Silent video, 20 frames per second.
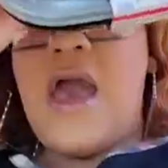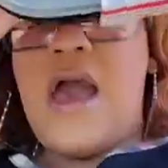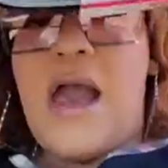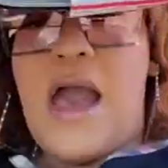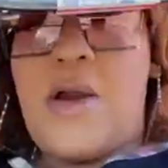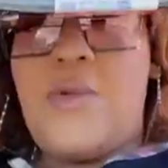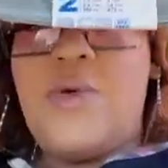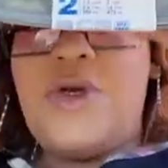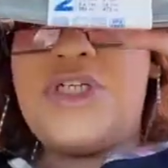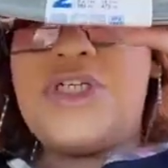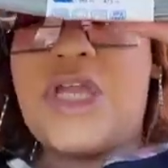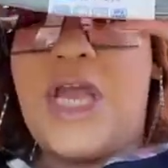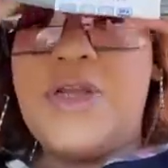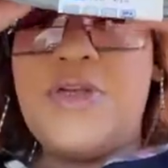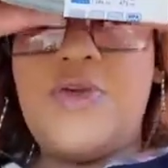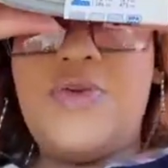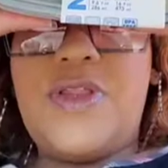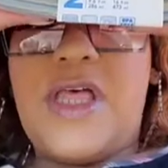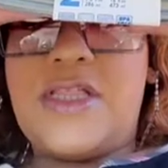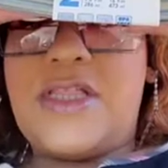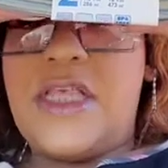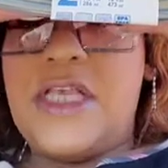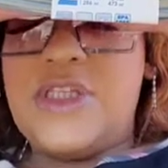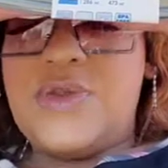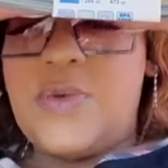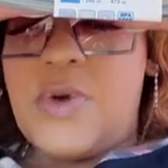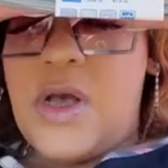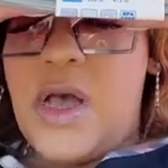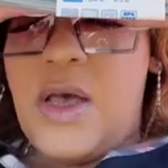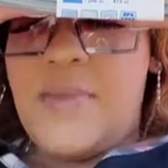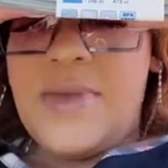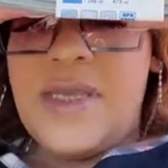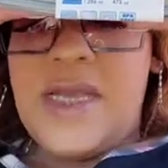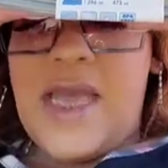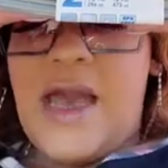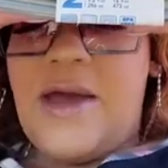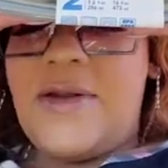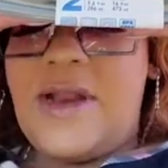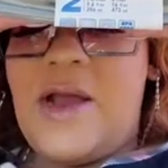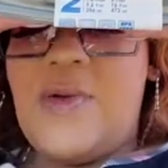I wish I knew that these were coming
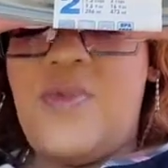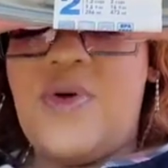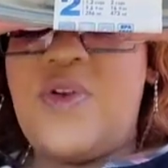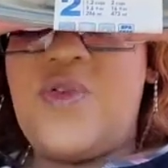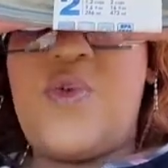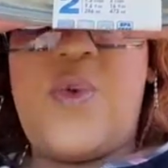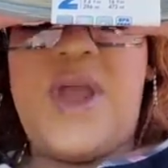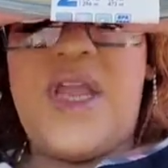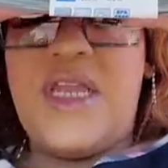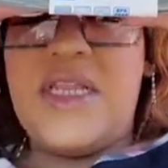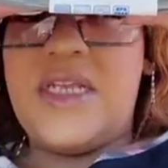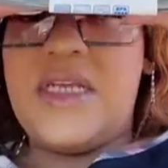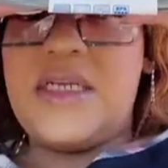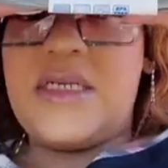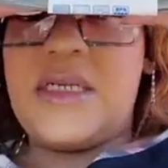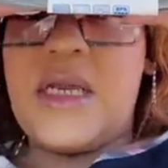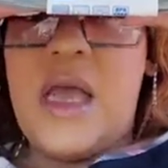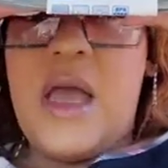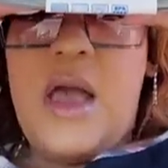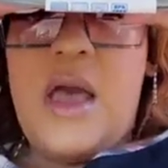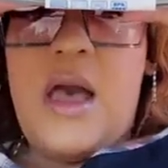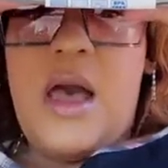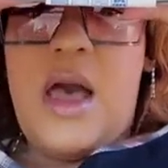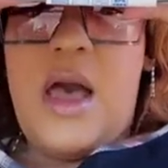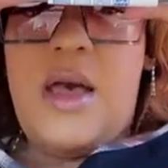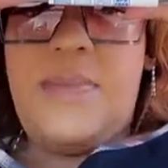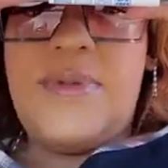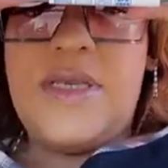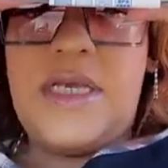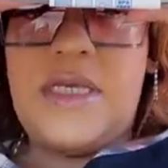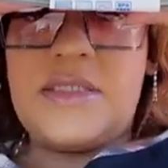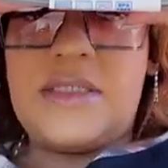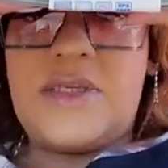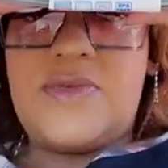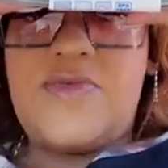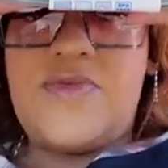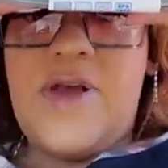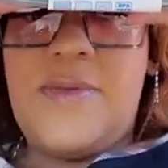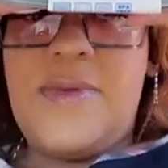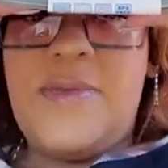out. I would have waited. Because
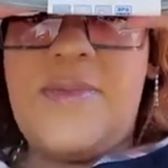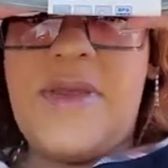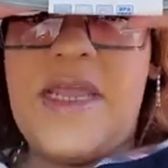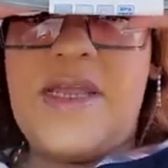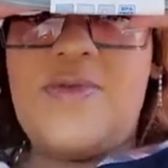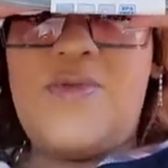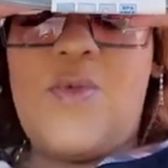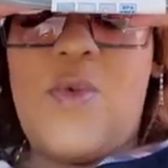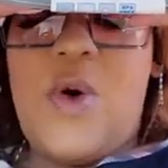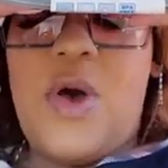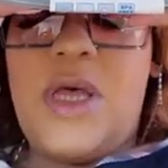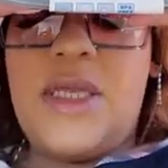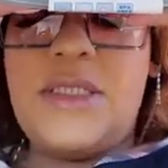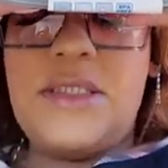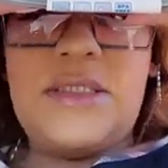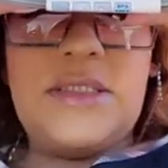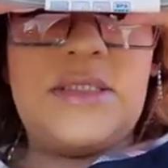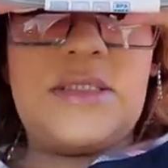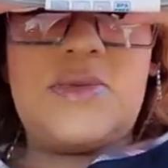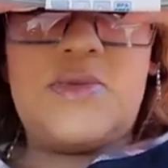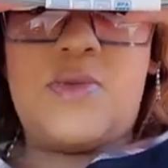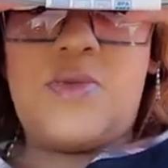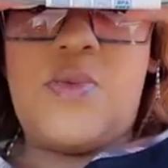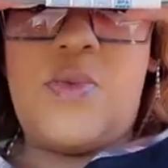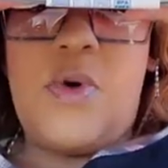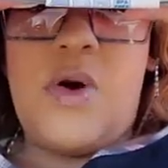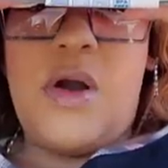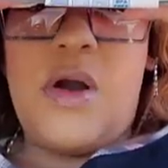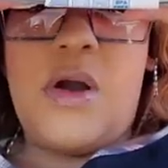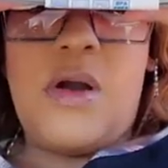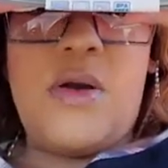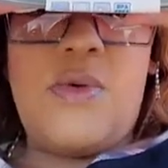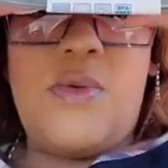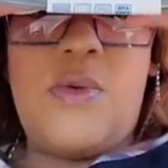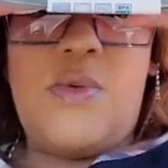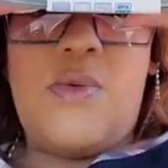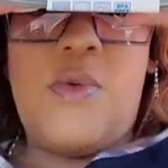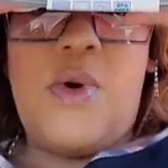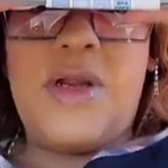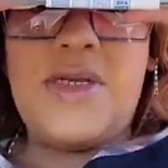the Rubbermaid ones were
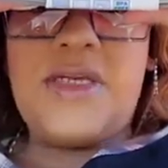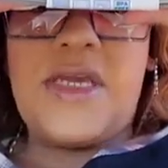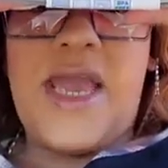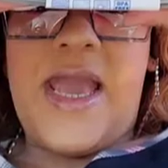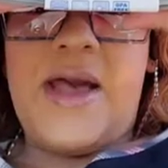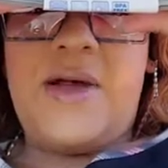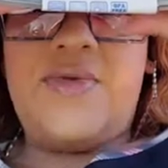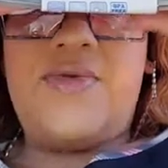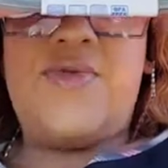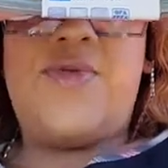1 count